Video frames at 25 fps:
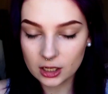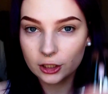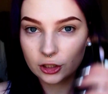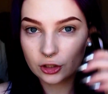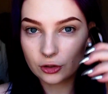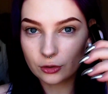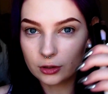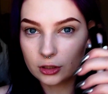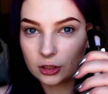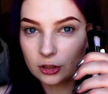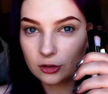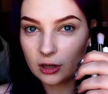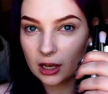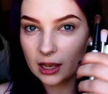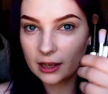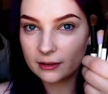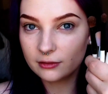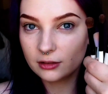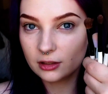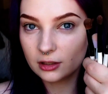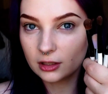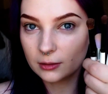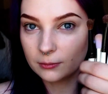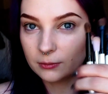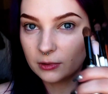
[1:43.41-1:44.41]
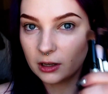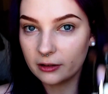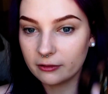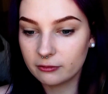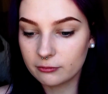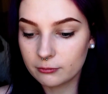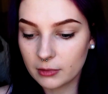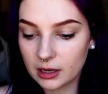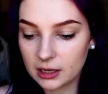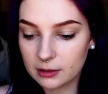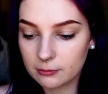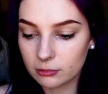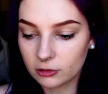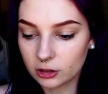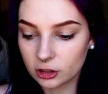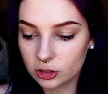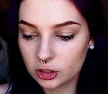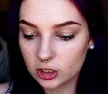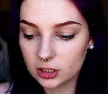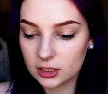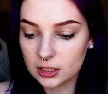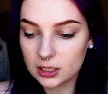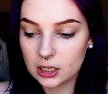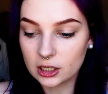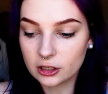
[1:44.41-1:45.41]
So I do have some of my
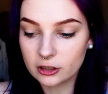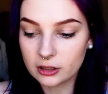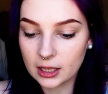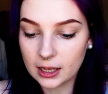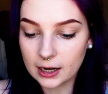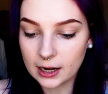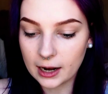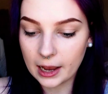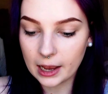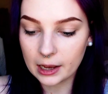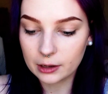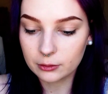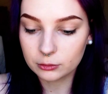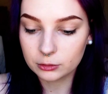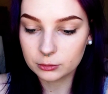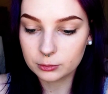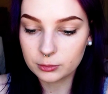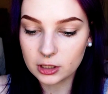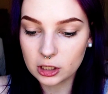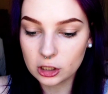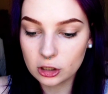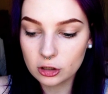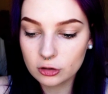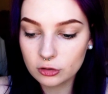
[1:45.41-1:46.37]
brushes here that I will be